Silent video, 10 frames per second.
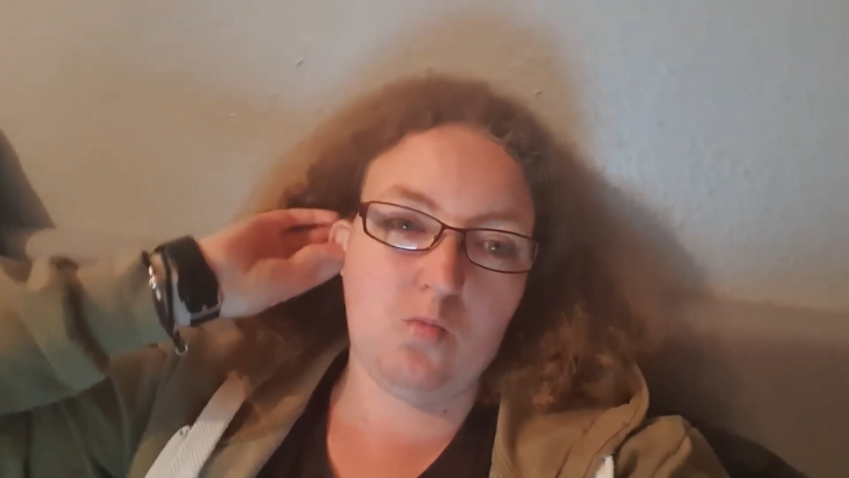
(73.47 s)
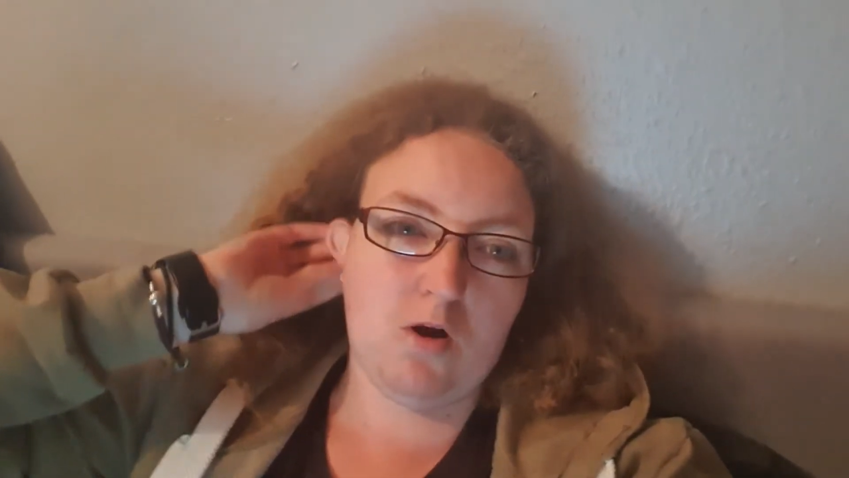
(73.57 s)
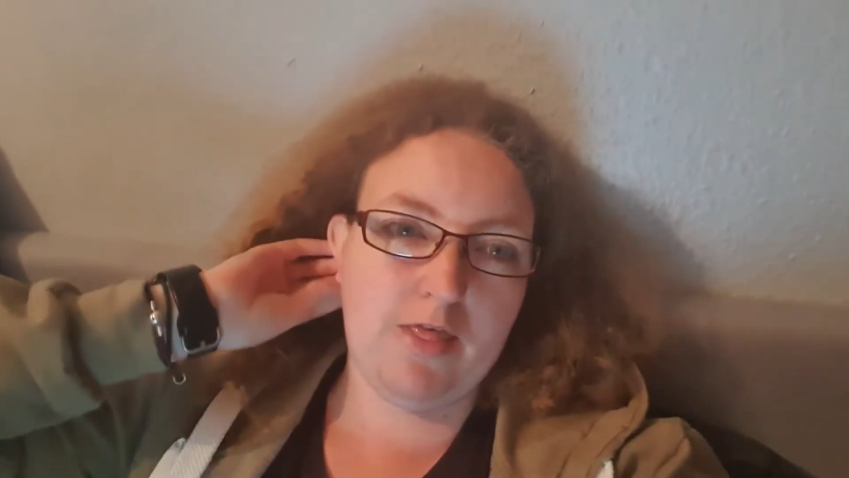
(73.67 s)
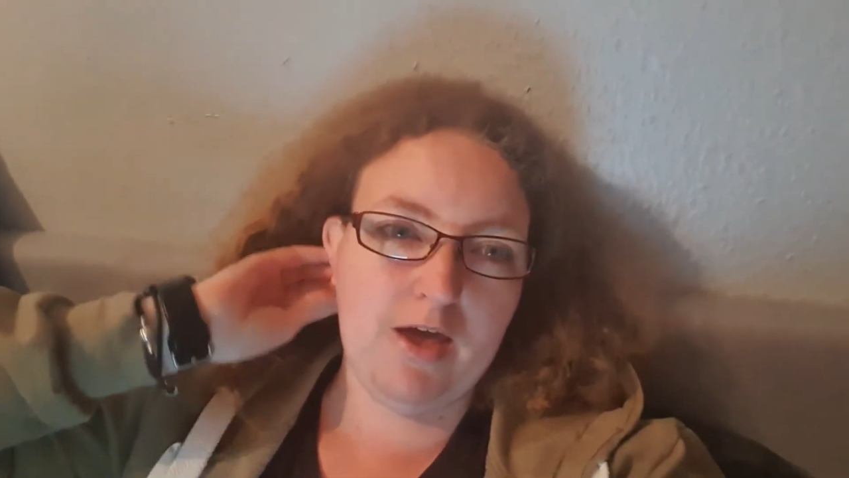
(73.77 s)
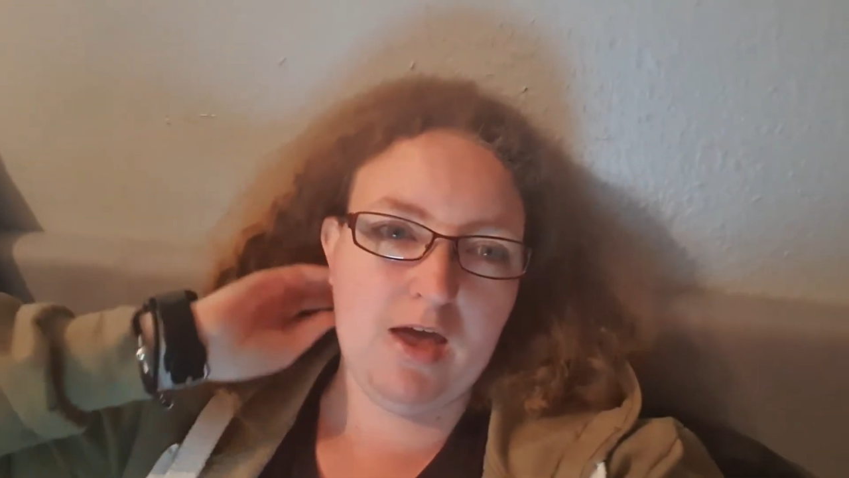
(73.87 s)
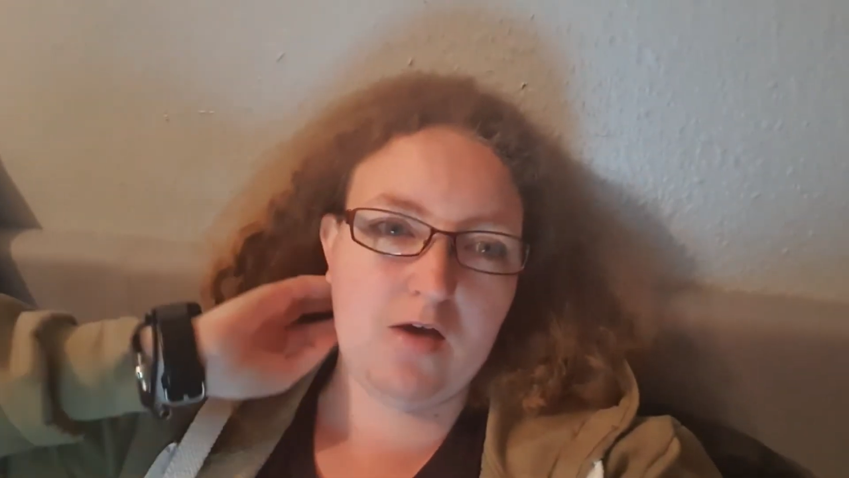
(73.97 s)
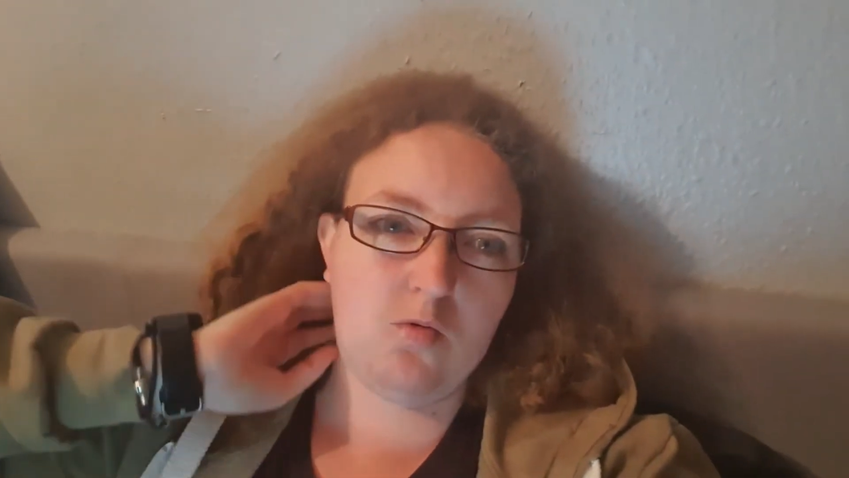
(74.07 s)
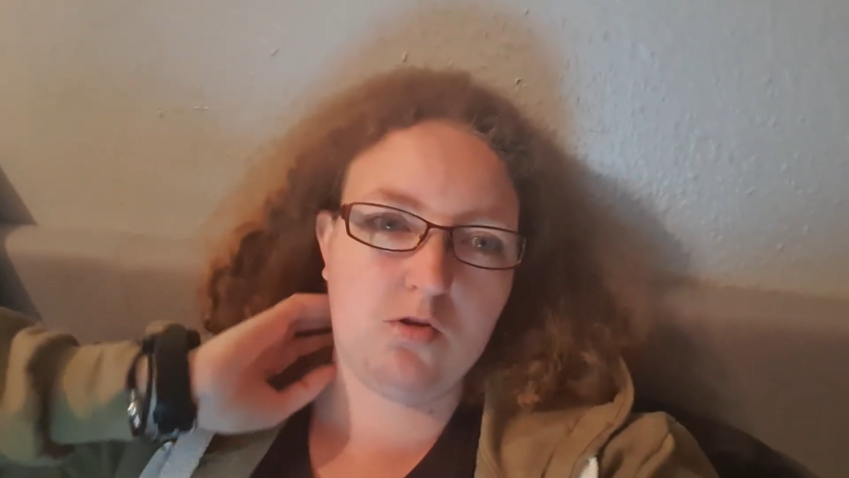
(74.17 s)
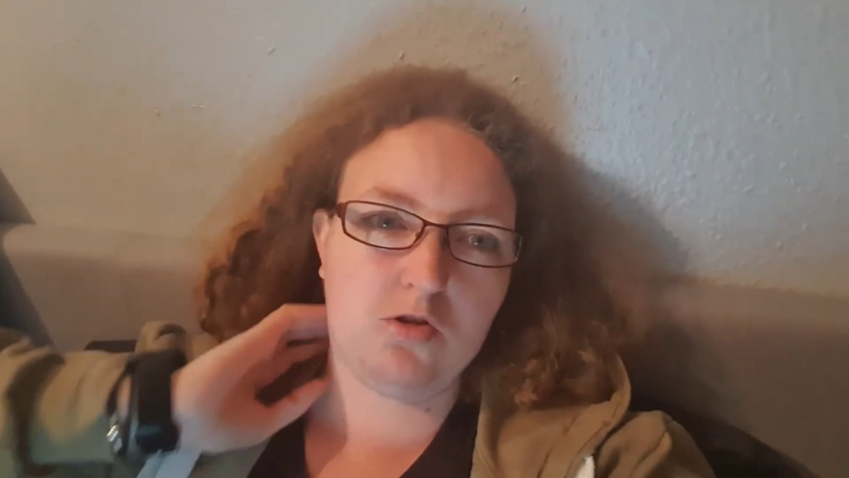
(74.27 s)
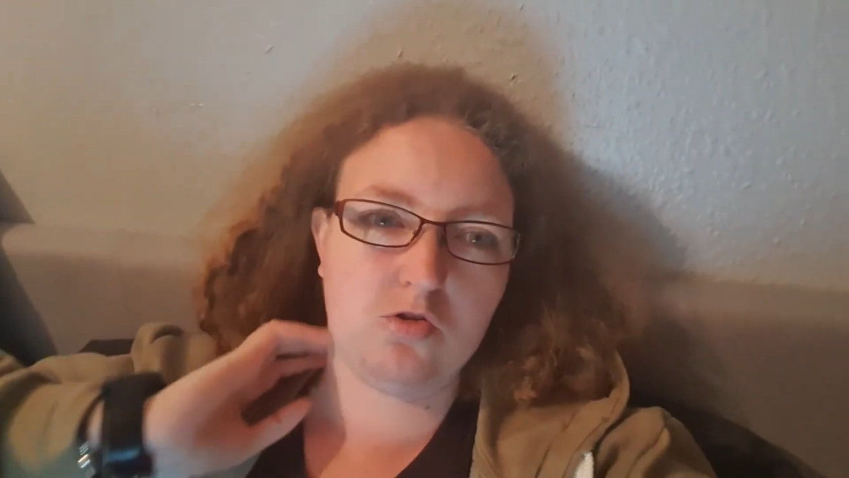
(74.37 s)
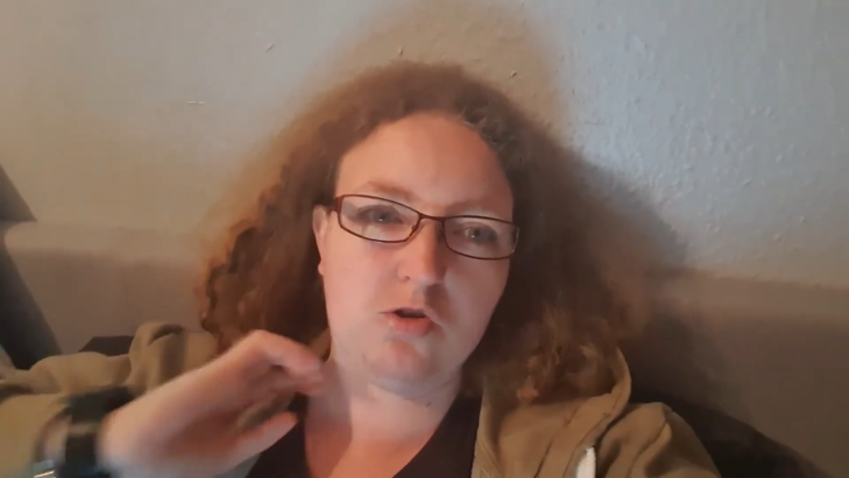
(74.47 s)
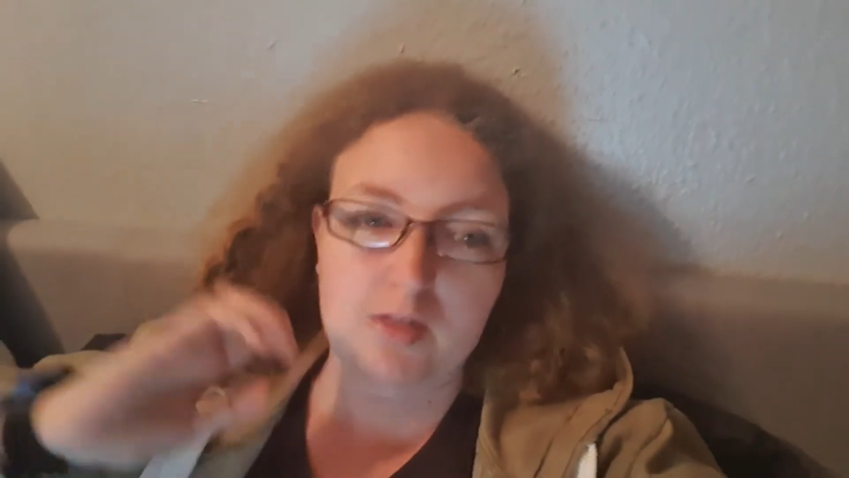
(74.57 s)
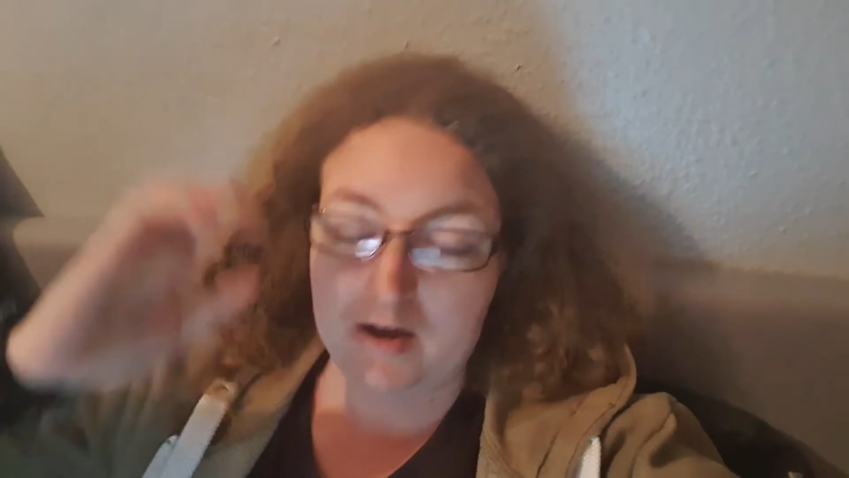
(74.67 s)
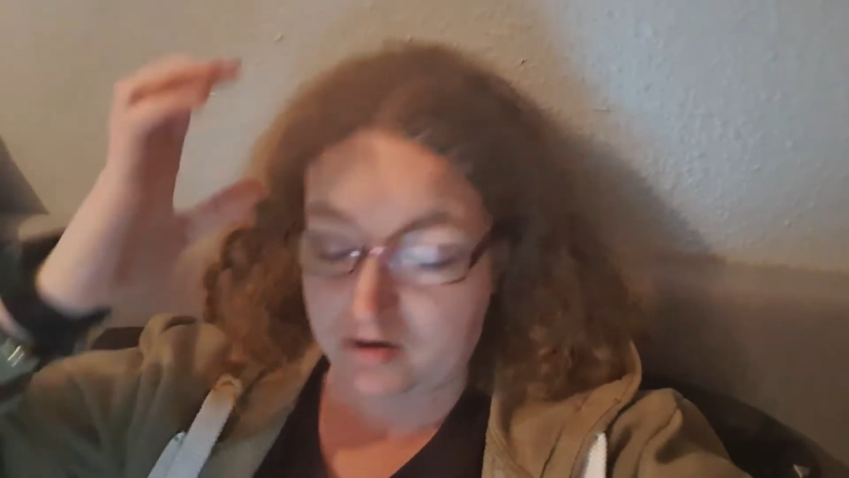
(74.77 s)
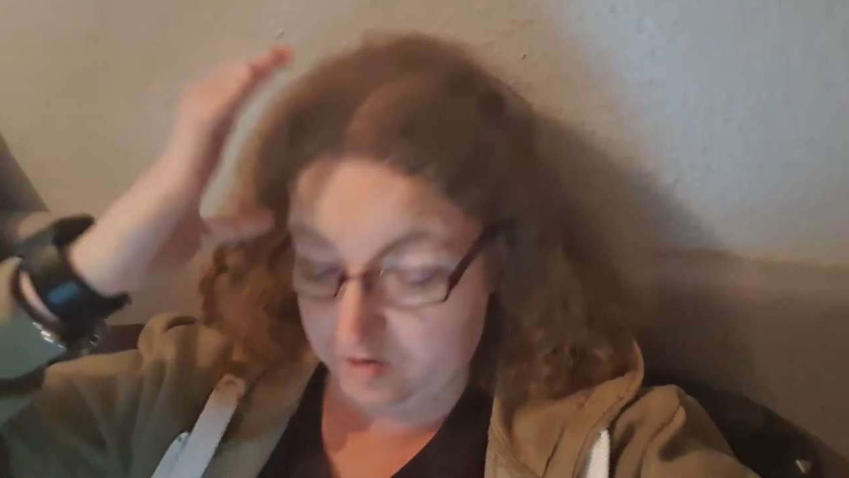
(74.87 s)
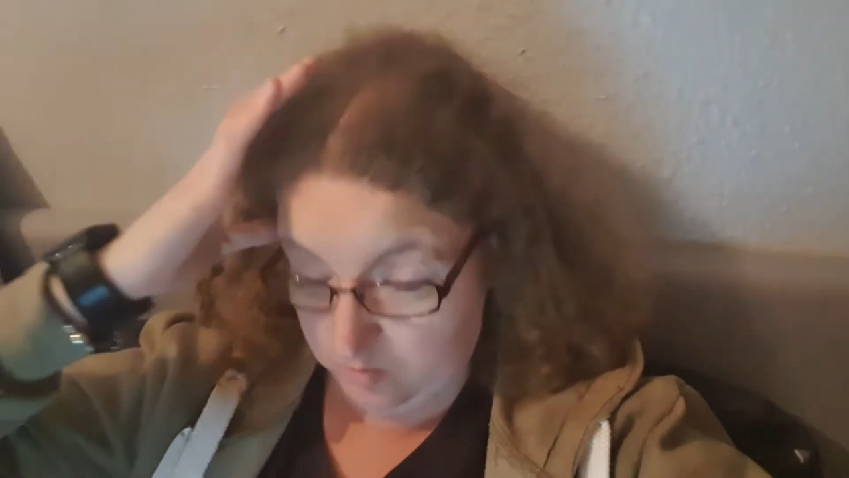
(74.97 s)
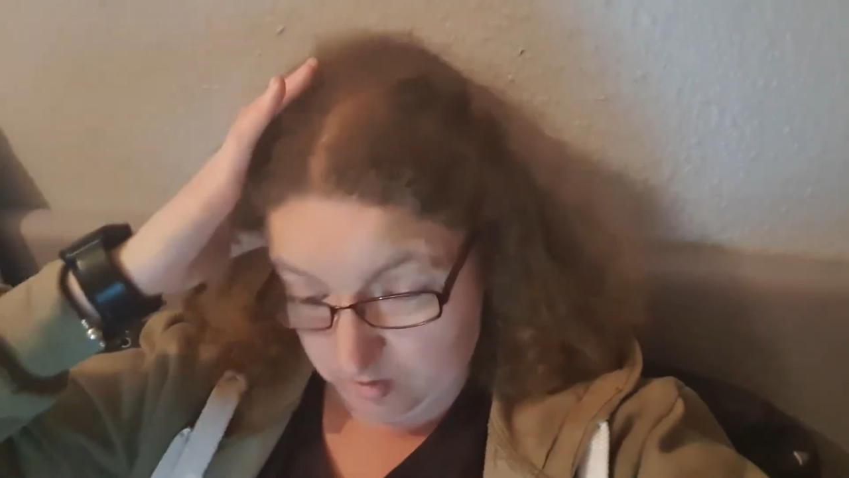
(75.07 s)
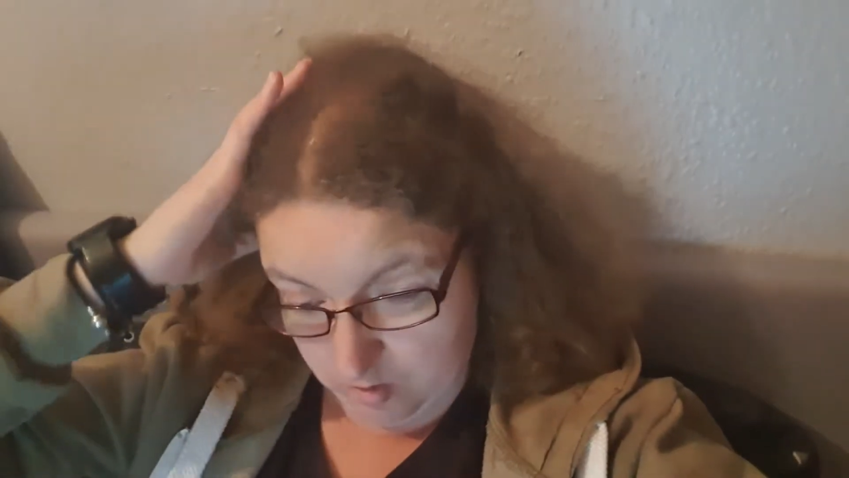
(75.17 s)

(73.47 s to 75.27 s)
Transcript: Why the hell would you do that to a